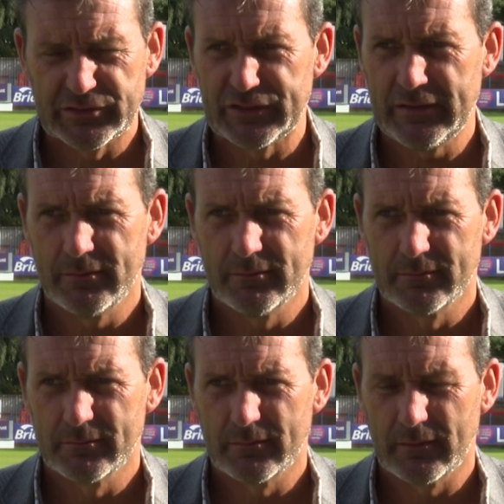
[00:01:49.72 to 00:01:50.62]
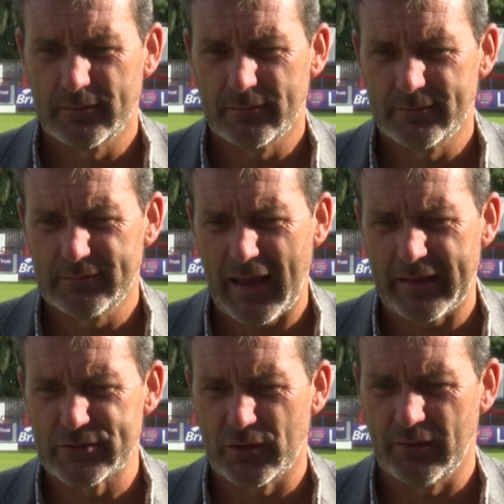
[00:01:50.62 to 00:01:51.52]
Is he? Yeah,
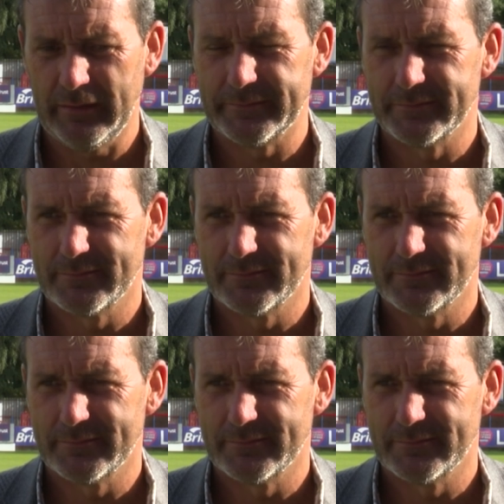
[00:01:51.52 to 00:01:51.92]
he's all right.